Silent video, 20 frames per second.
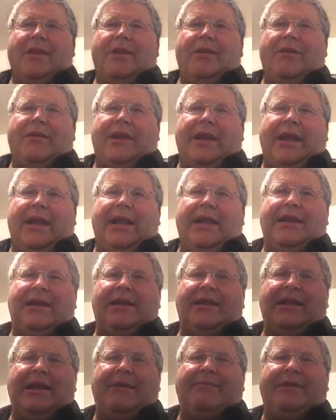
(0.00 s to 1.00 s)
Okay,
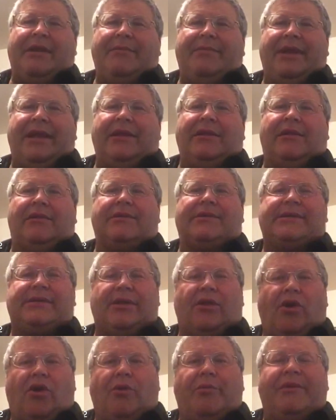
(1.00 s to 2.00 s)
that may be a little
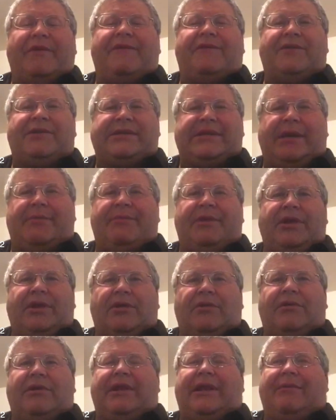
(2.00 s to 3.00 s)
slow, but for some of
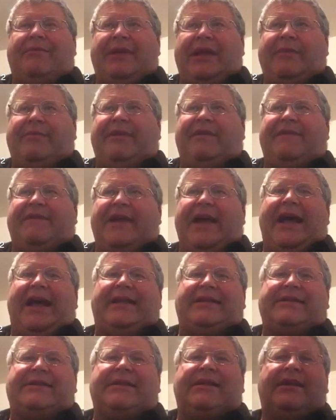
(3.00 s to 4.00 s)
you, that may be
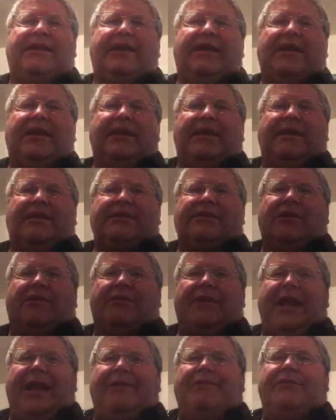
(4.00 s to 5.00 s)
fast. So
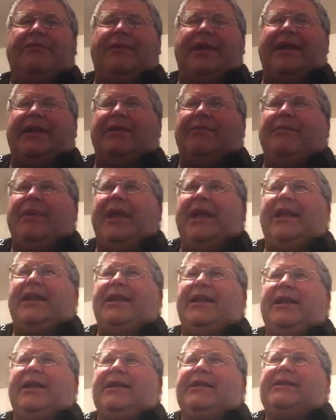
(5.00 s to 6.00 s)
what I would recommend
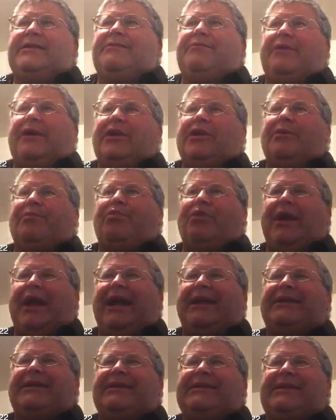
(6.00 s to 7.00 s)
is while you're
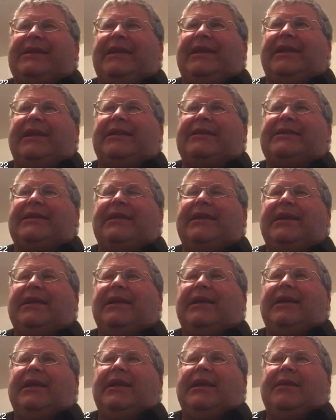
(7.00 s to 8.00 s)
practicing it,
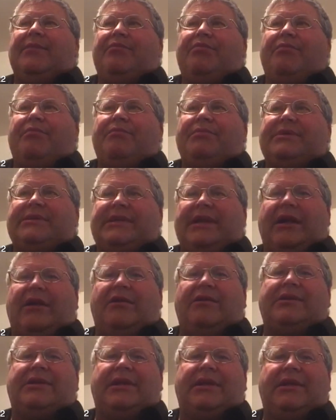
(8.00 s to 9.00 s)

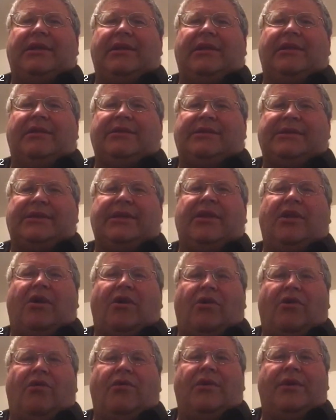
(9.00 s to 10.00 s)
start
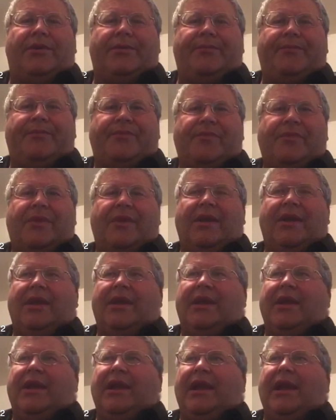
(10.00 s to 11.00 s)
slow
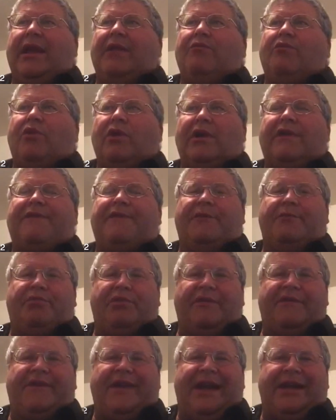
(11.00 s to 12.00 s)
and work for
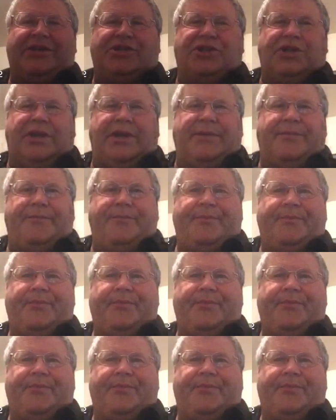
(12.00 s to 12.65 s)
perfection.